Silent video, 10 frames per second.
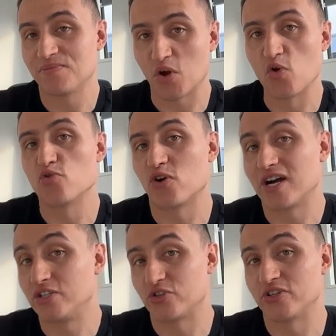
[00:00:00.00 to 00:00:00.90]
over
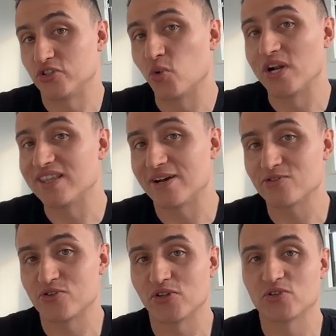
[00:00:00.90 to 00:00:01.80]

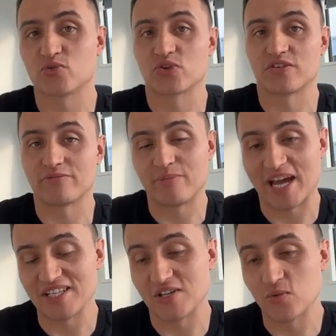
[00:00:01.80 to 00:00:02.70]
$120,000 worth of
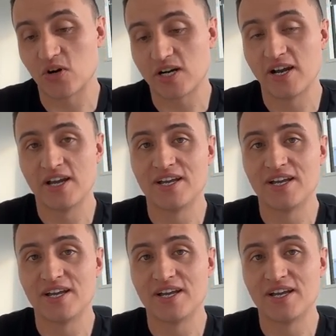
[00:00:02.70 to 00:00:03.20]
painting work.